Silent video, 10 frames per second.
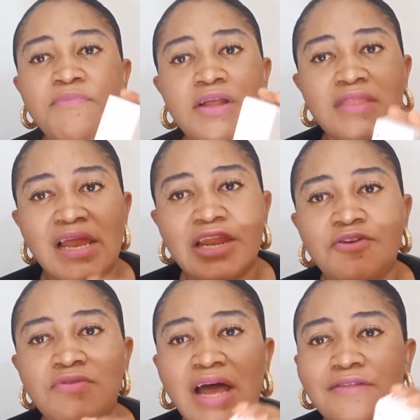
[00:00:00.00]
I'm not
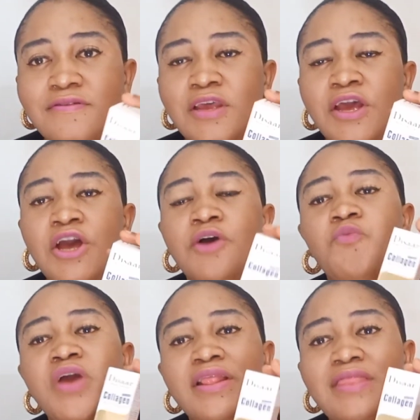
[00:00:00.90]
telling you that
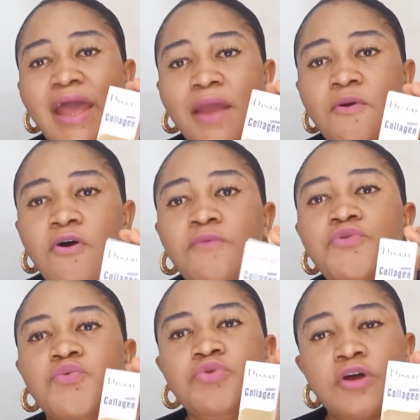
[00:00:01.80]
when time
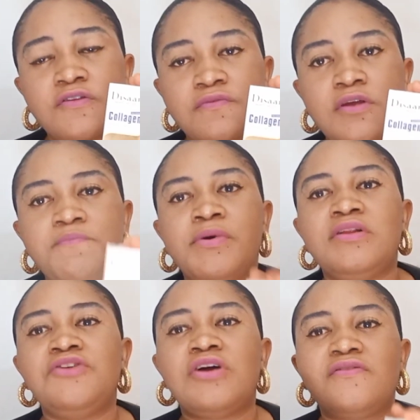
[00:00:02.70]
comes you will not see it,
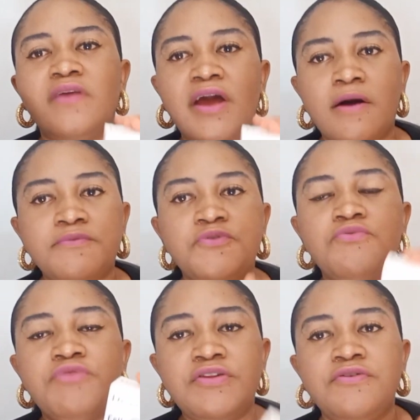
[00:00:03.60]
but they just help
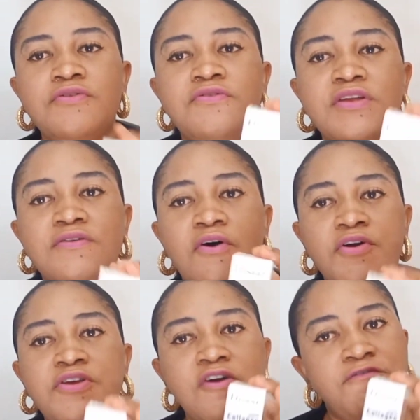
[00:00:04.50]
to reduce it
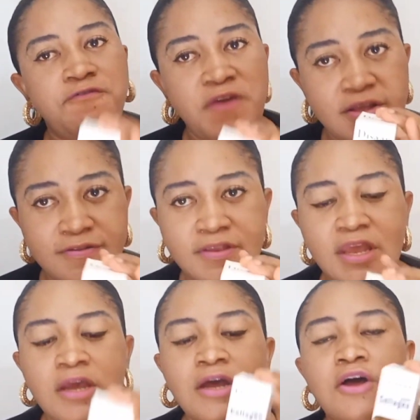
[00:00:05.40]
on your face.